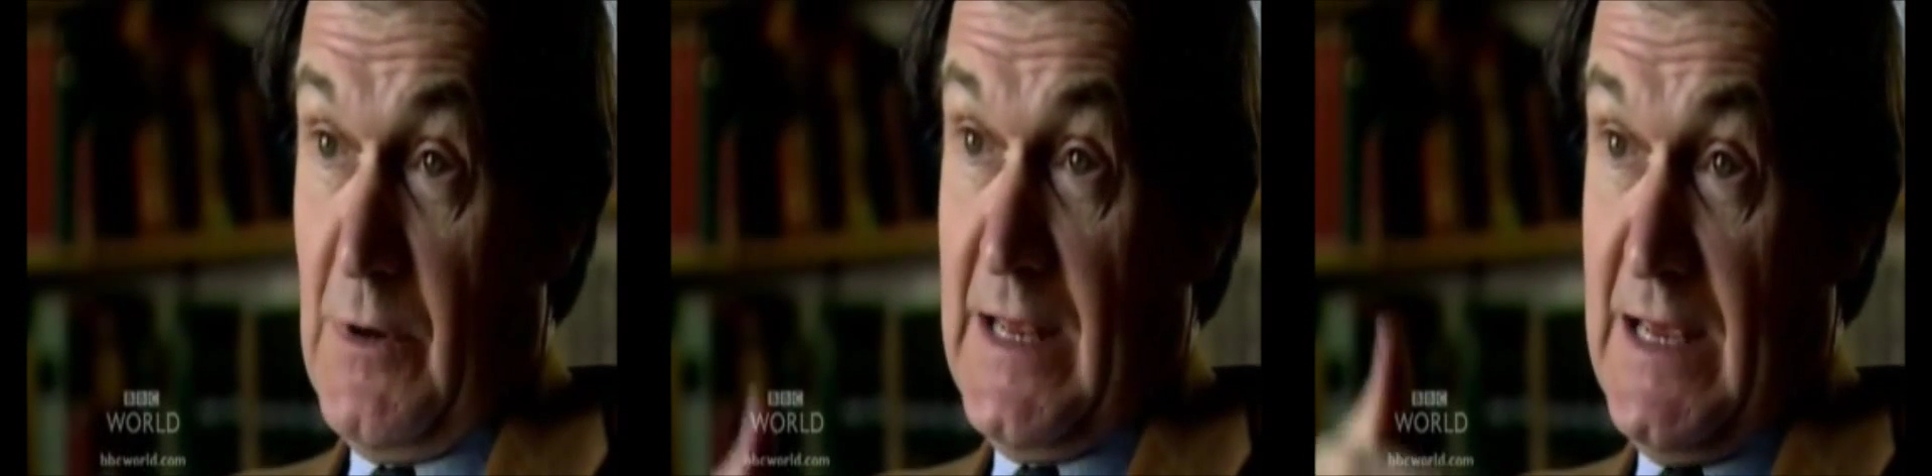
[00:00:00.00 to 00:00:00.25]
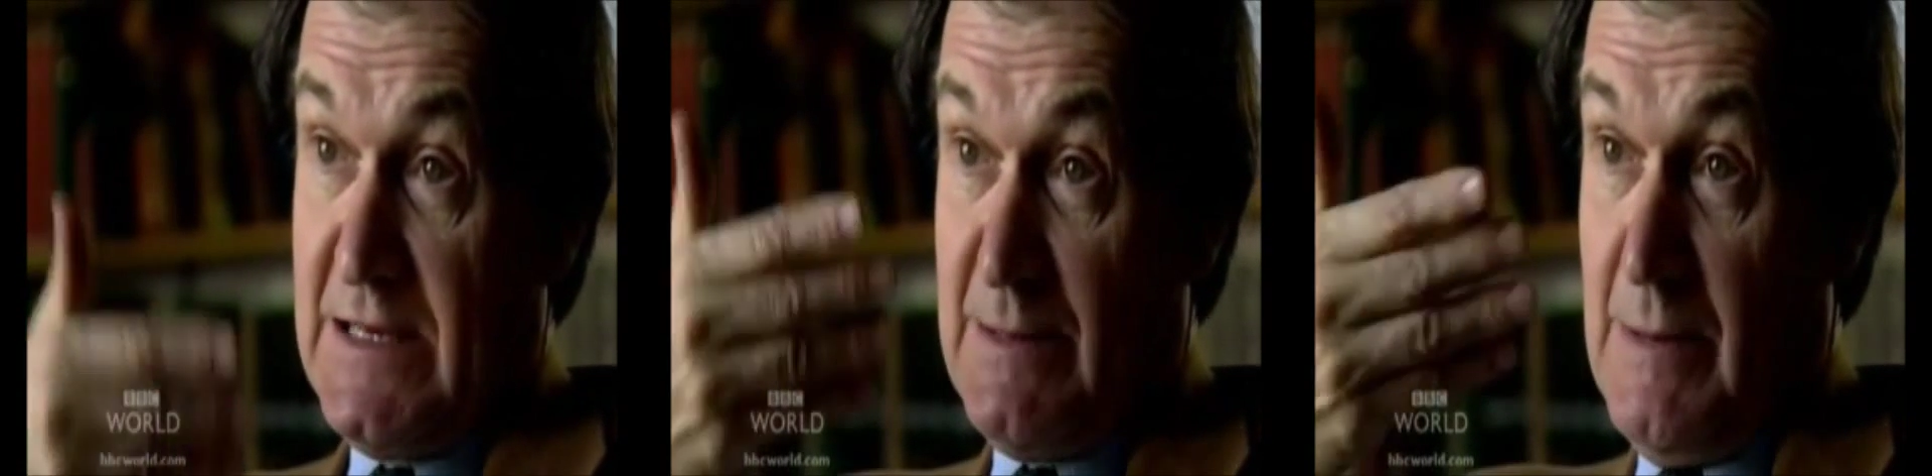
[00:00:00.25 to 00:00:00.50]

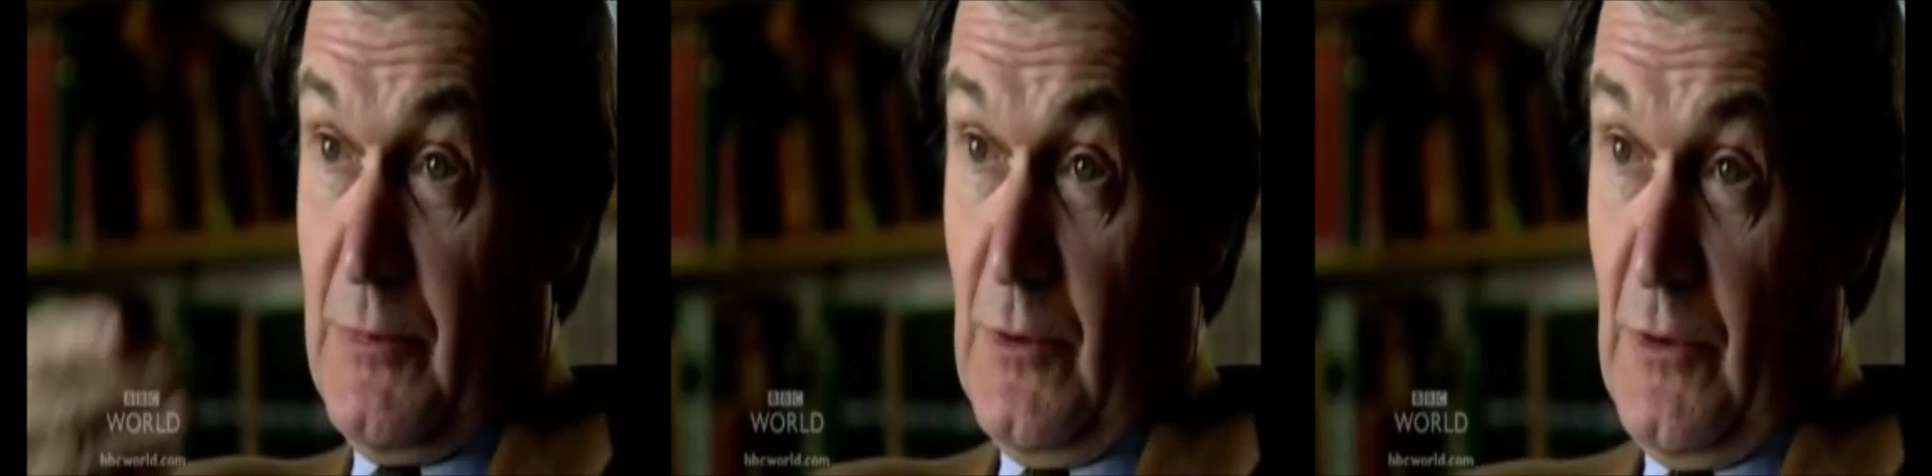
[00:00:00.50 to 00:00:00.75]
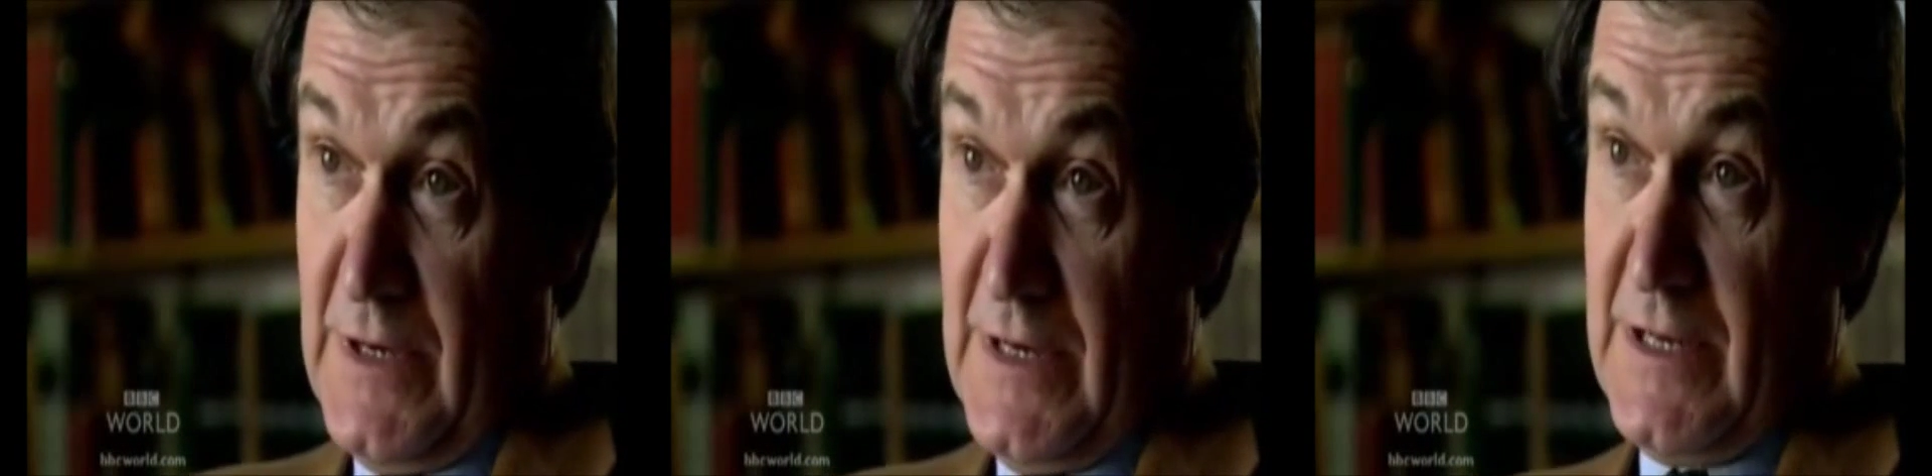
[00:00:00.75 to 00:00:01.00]
really has to be
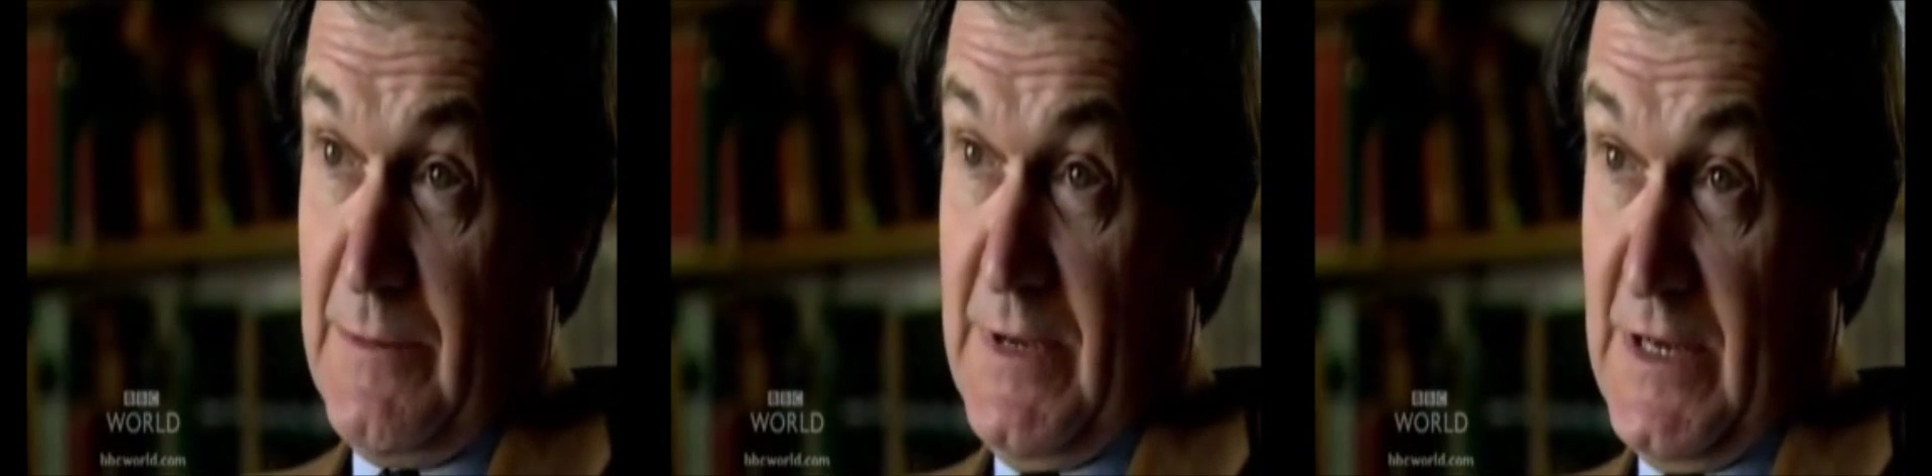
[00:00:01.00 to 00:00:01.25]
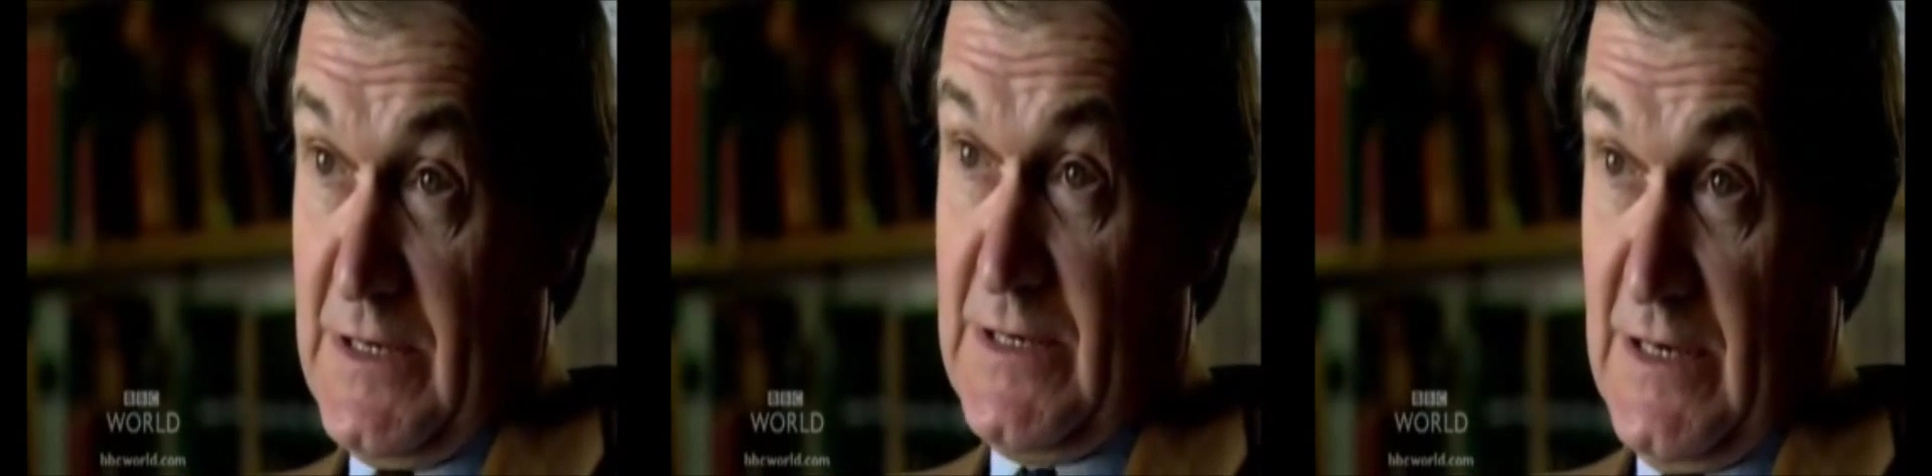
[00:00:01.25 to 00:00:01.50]
brought into the
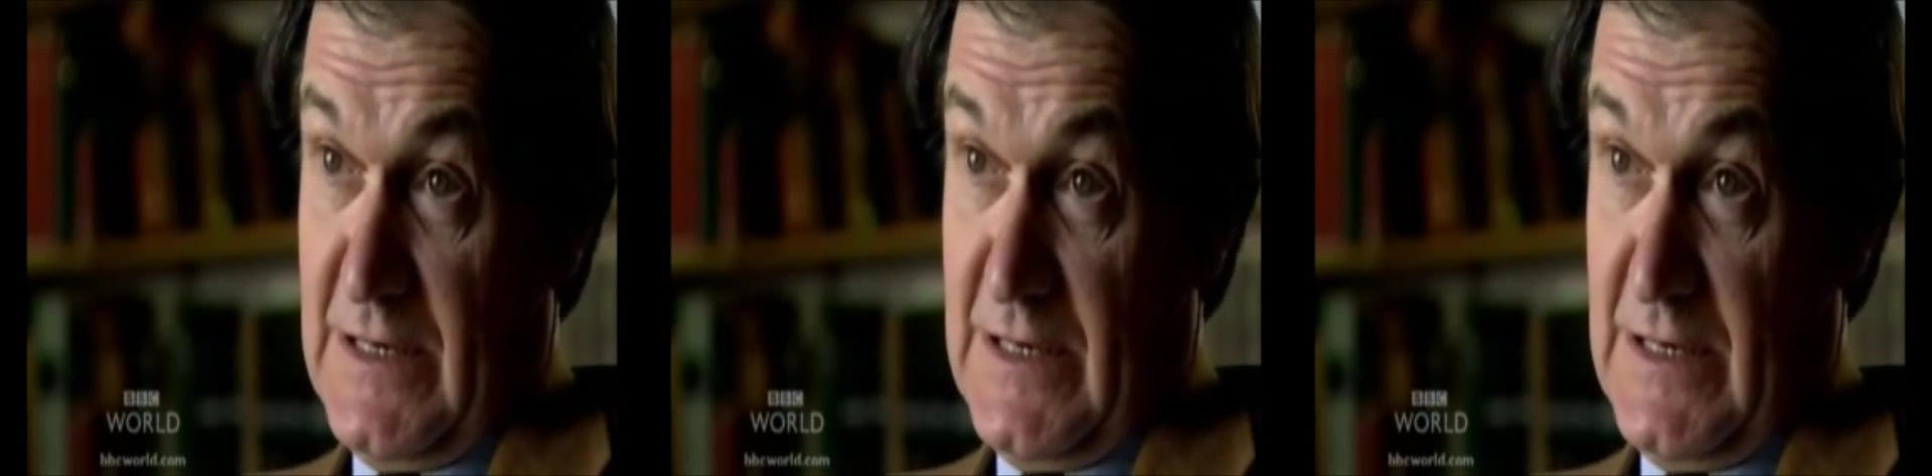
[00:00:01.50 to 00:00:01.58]
picture.